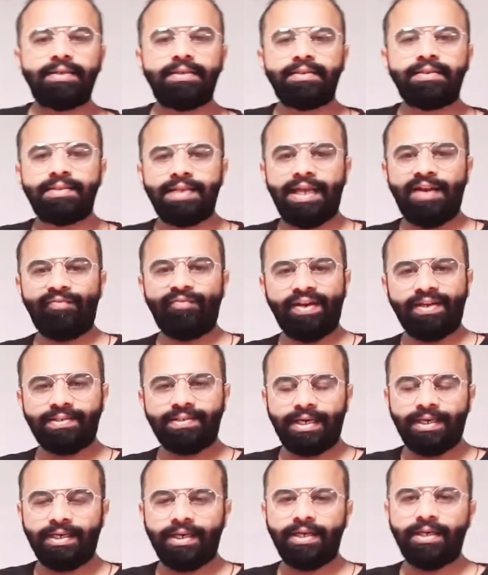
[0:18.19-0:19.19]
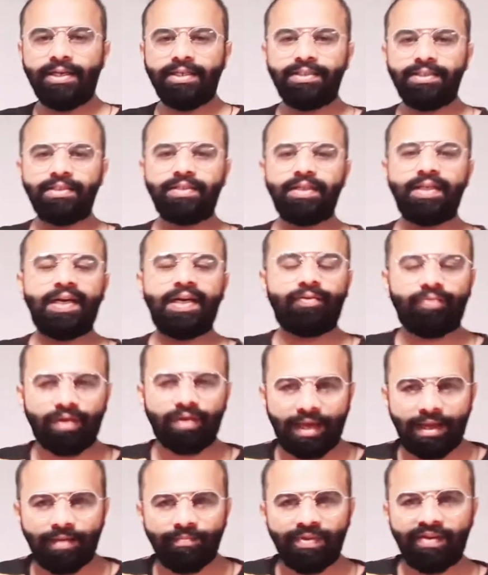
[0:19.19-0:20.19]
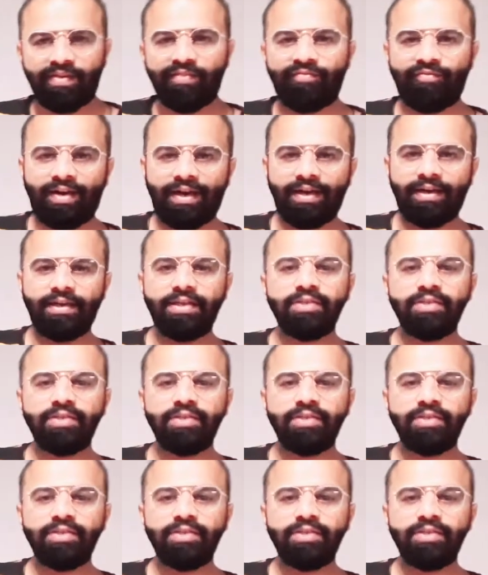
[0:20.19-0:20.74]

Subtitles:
self-excited DC generator can be defined